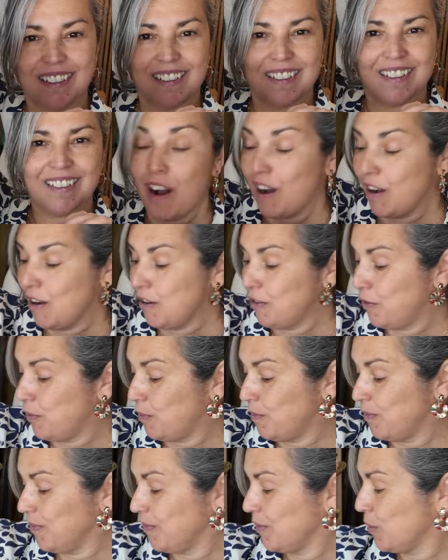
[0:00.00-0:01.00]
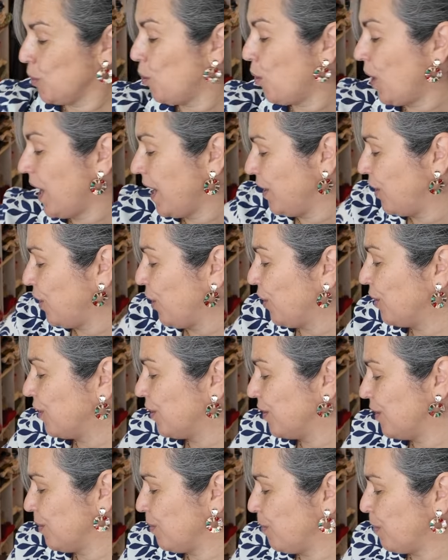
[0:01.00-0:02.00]
halfway
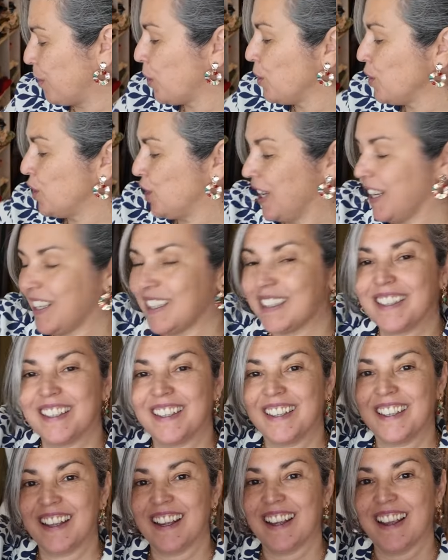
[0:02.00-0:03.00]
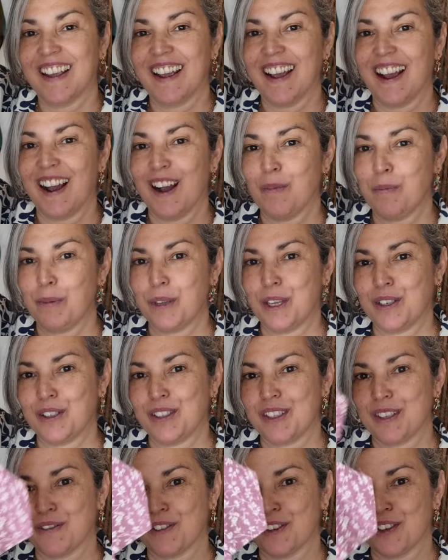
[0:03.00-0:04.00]
done project. How
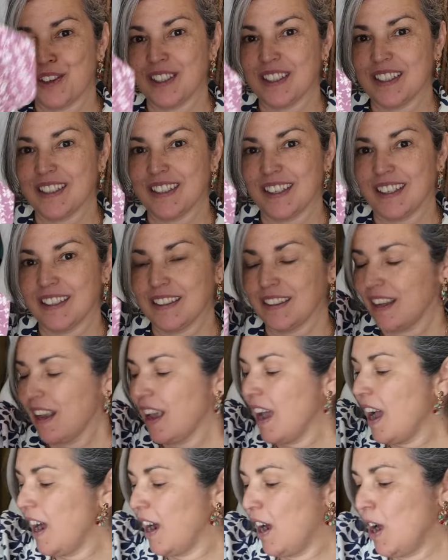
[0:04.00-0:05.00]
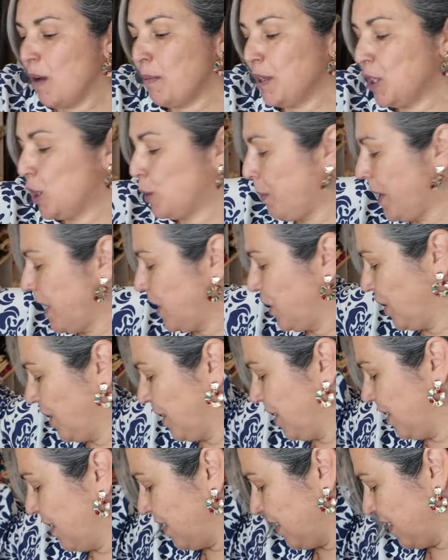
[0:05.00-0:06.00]
beautiful is this? And how much
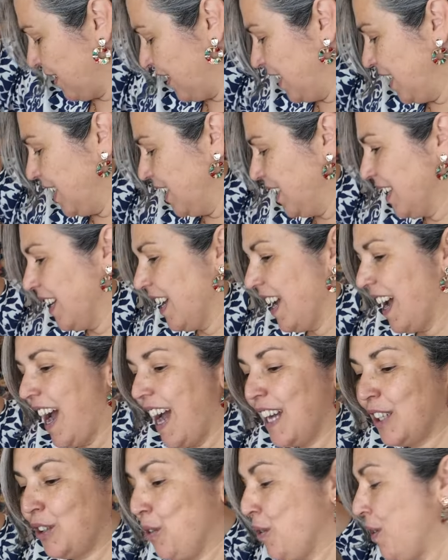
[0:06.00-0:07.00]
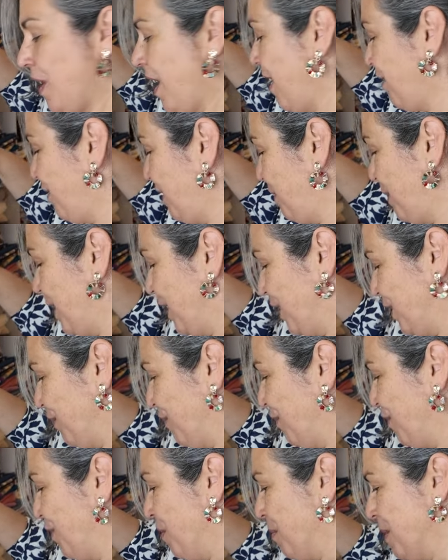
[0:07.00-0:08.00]
patience? This I don't have the
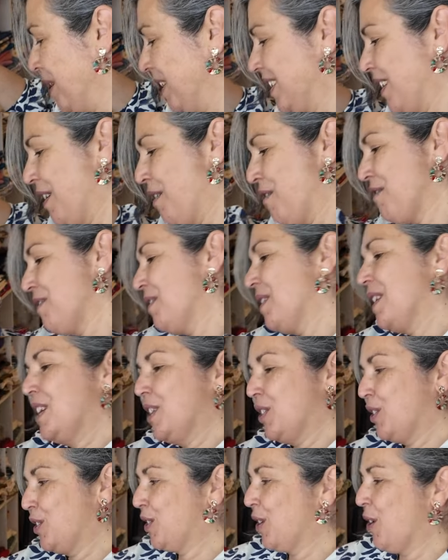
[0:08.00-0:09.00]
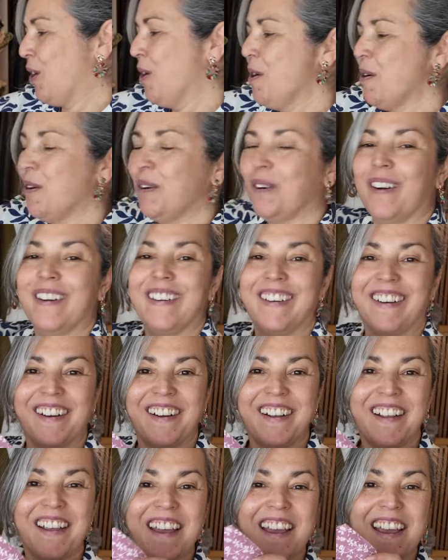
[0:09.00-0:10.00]
patience for myself. So
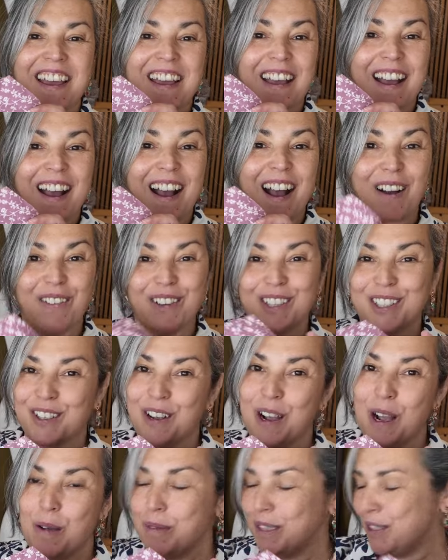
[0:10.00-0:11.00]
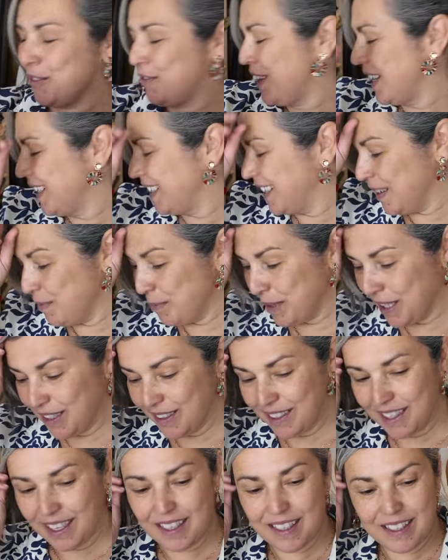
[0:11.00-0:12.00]
I was so happy to find it
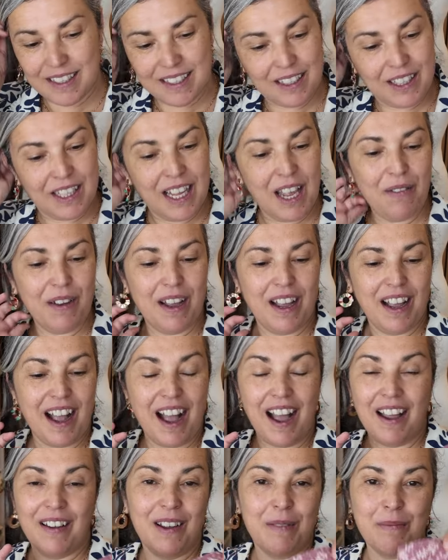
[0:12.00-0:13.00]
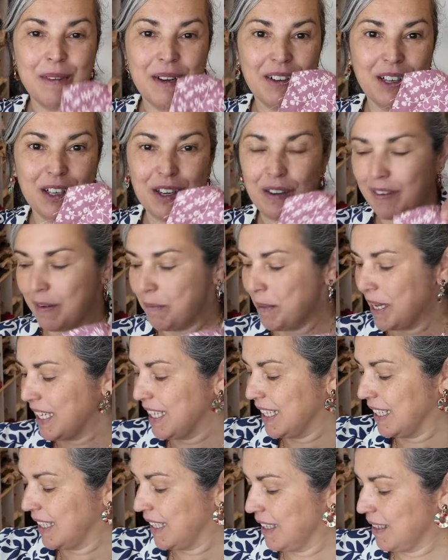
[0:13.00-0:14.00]
because I am never gonna be
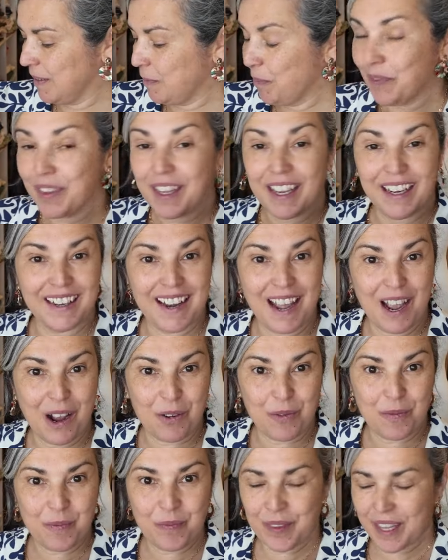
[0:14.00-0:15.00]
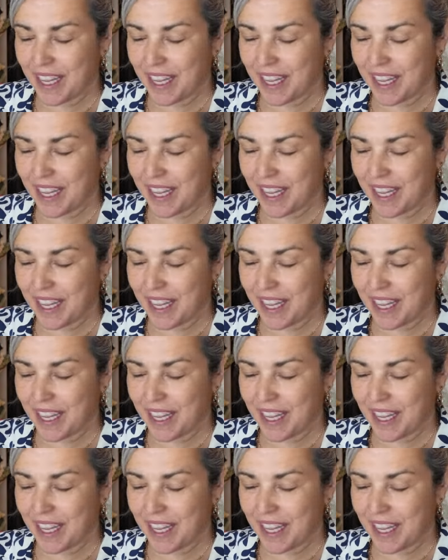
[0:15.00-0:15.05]
making this. Now,